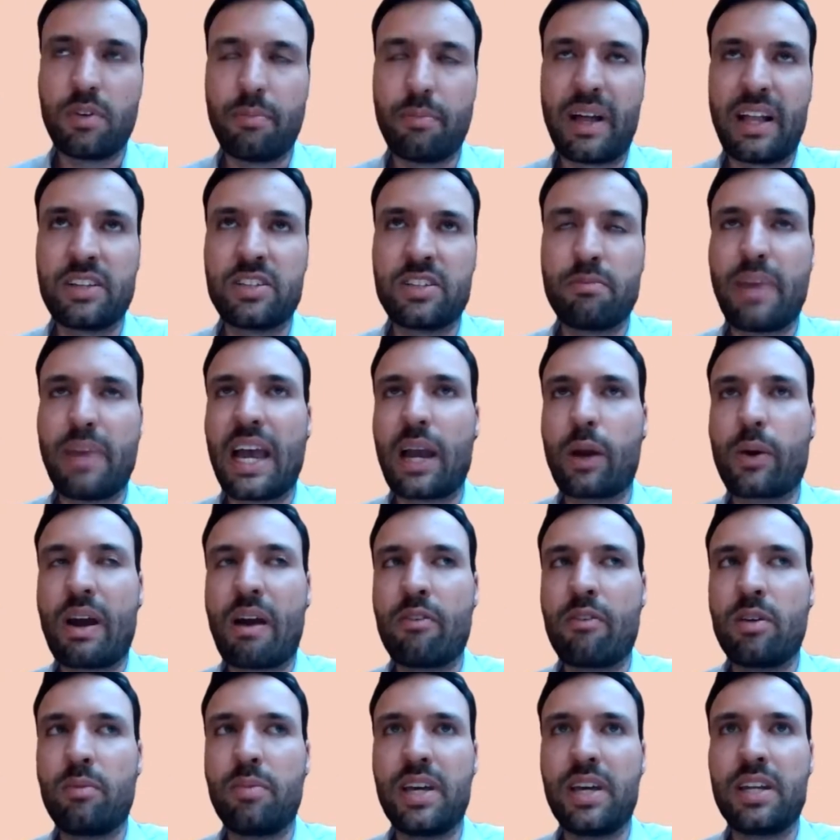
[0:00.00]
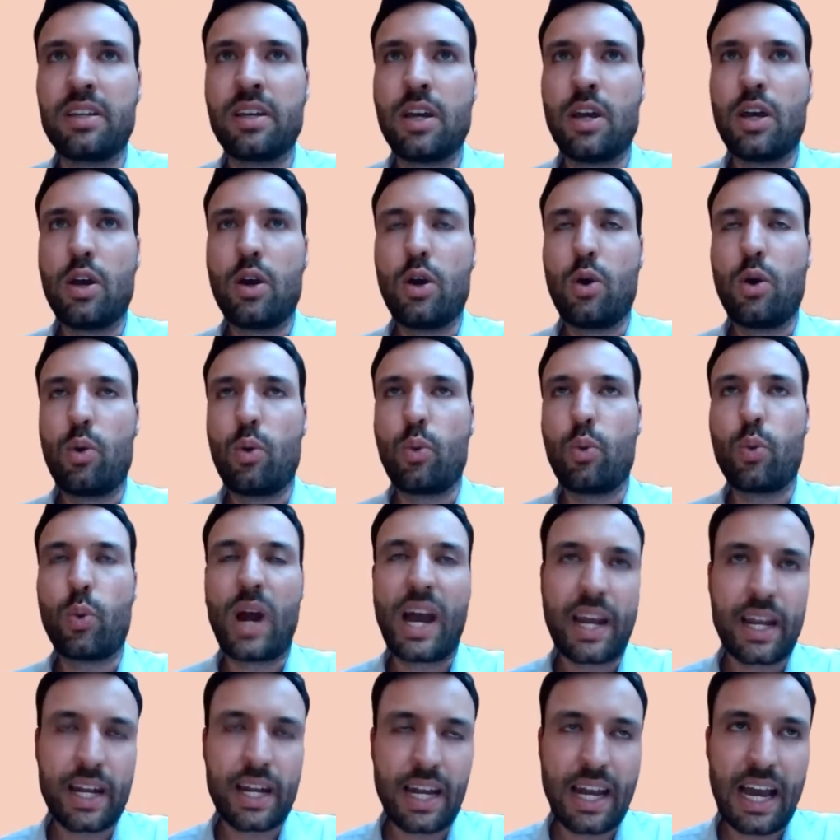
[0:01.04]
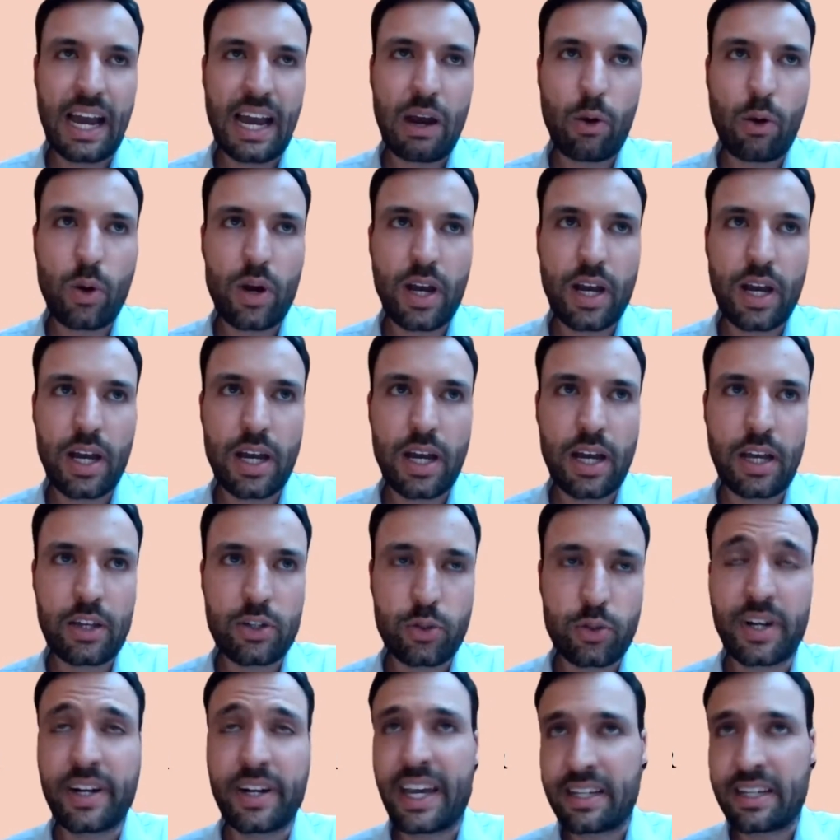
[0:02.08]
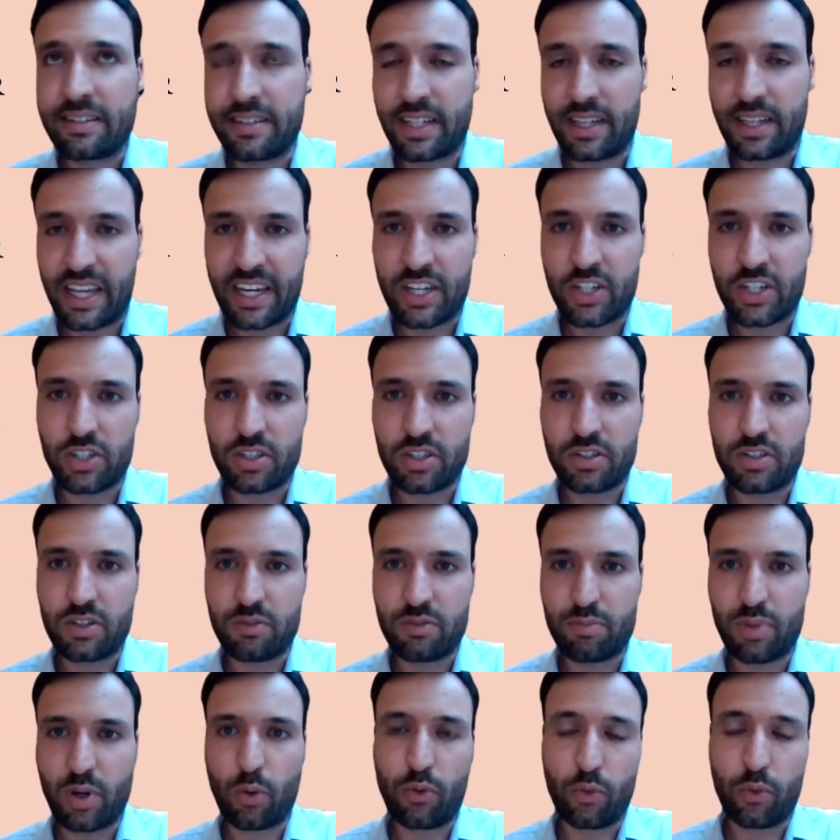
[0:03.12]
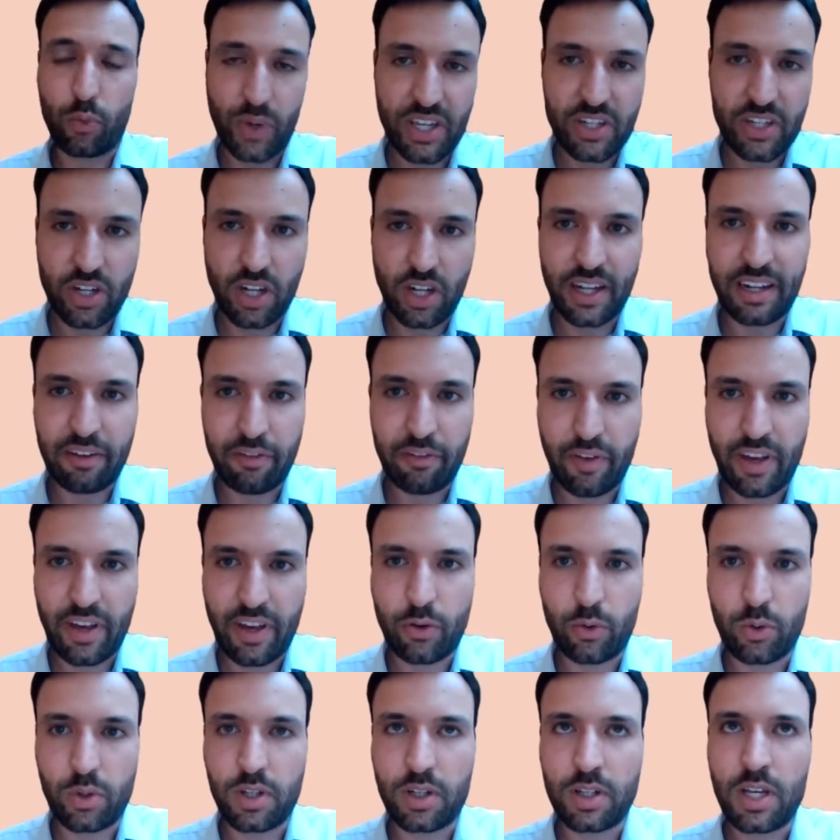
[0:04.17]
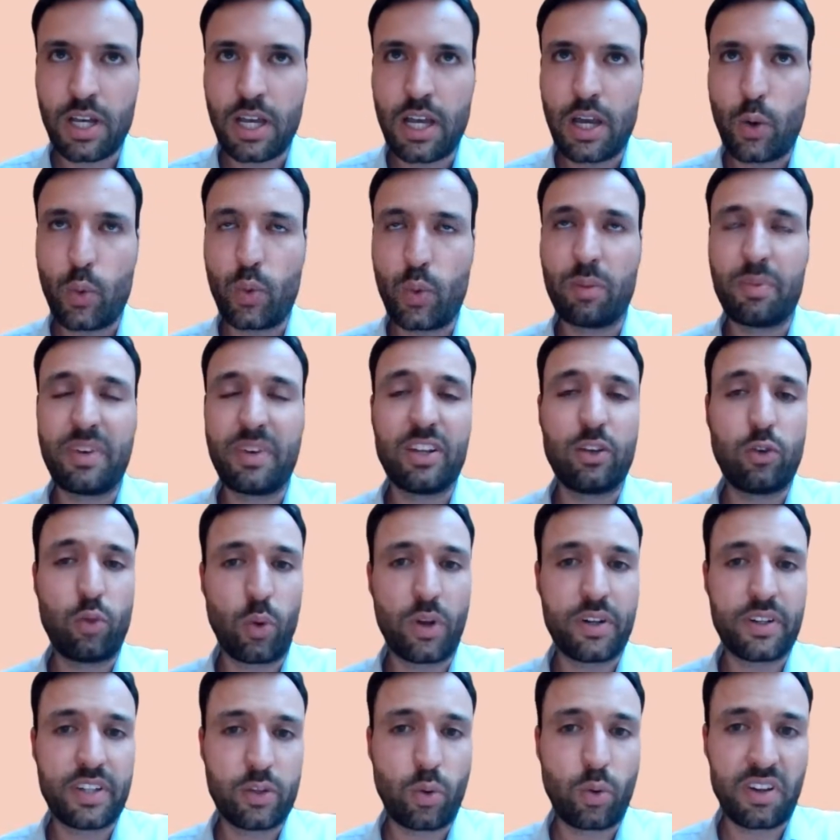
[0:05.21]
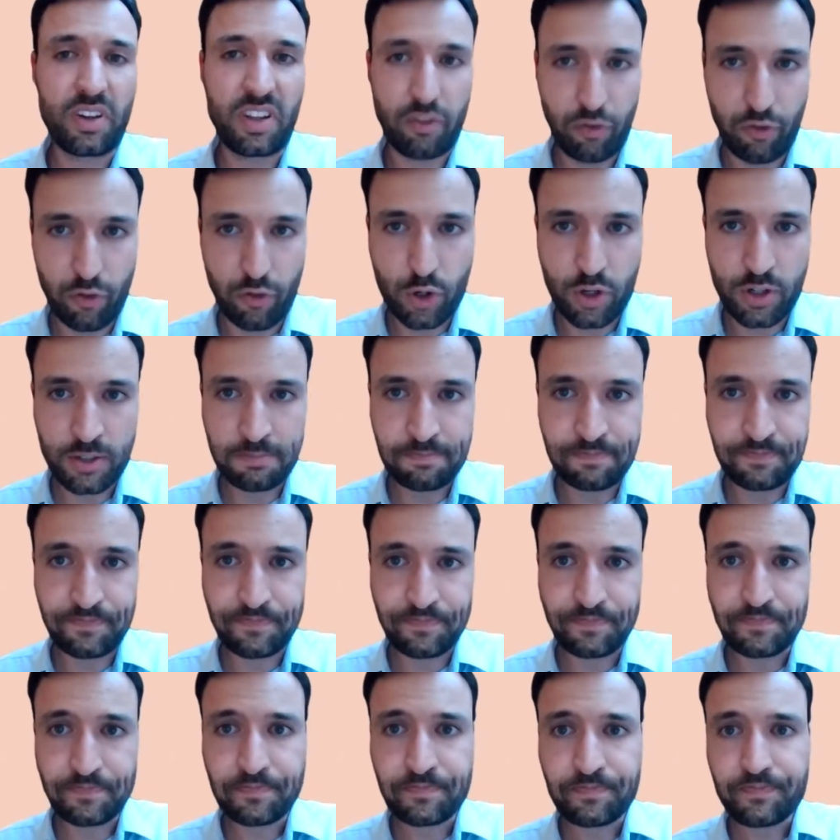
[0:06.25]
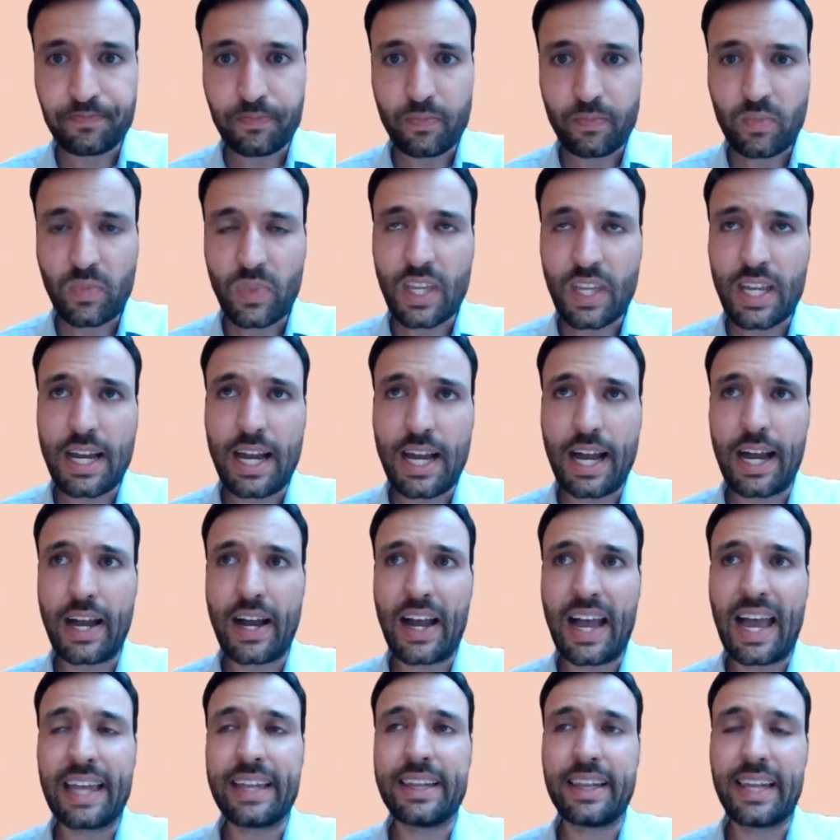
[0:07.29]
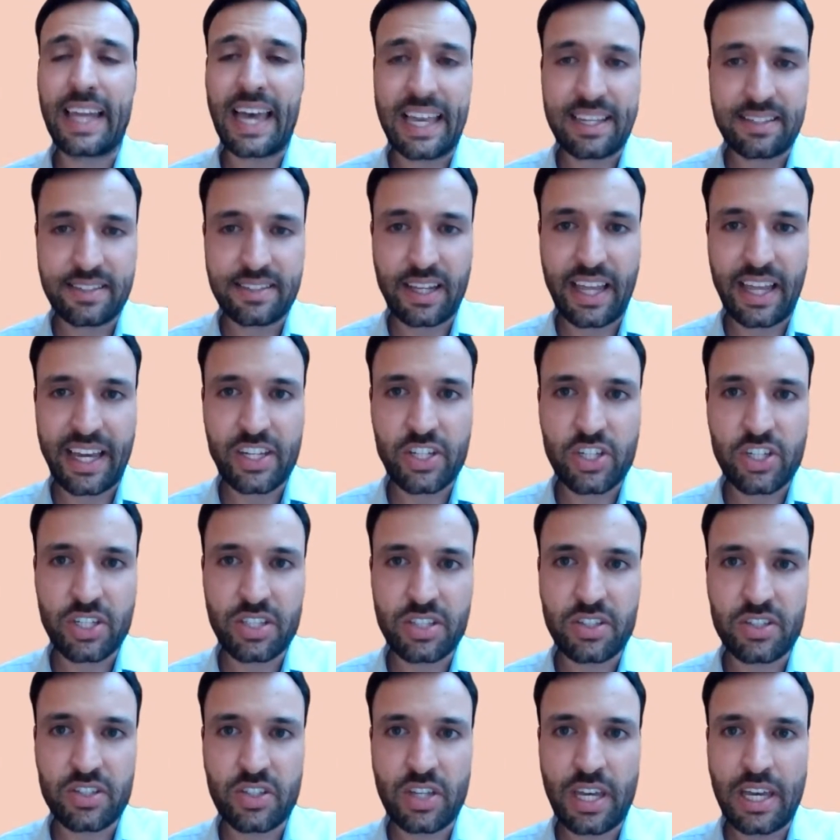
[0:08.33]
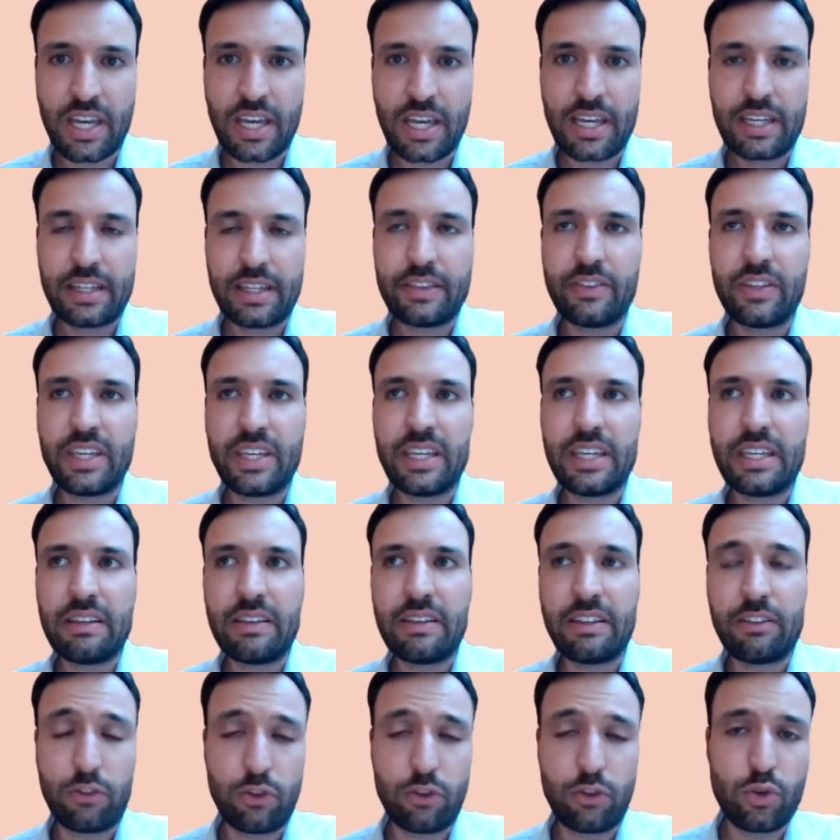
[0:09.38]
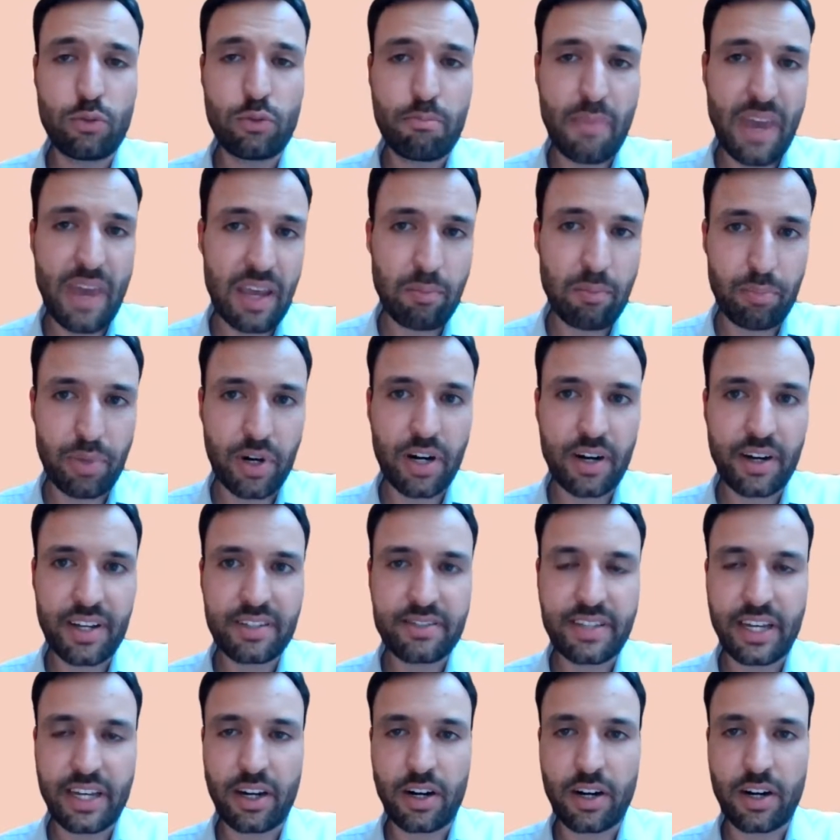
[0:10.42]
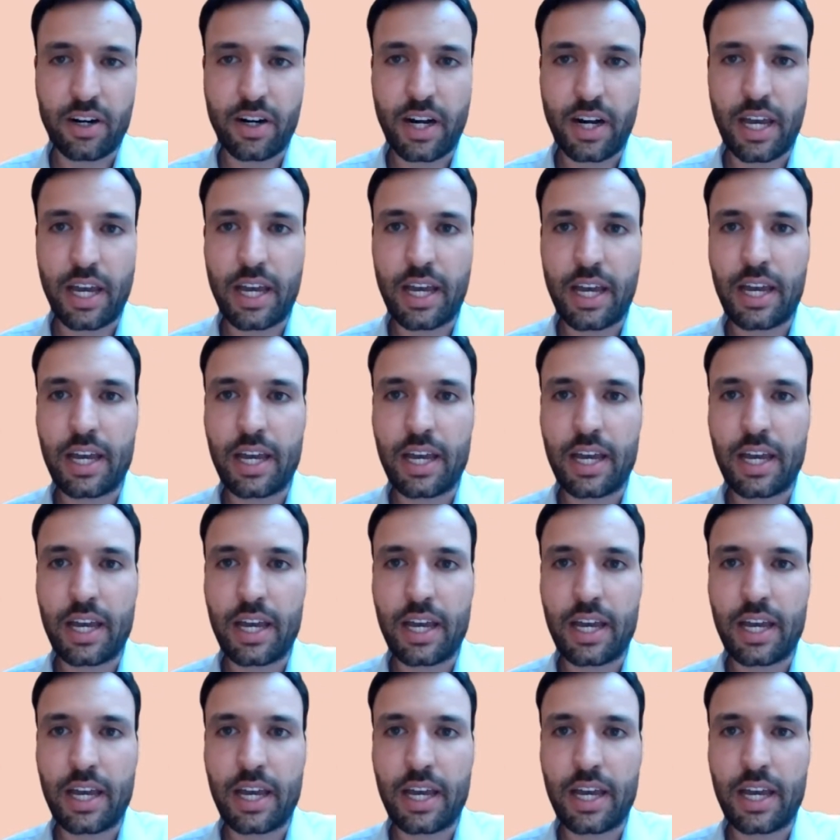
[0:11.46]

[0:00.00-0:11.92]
the Belgian background a bit, right now, to our next elections, both regional and federal, will be in 2024. And last elections, the two main parties that are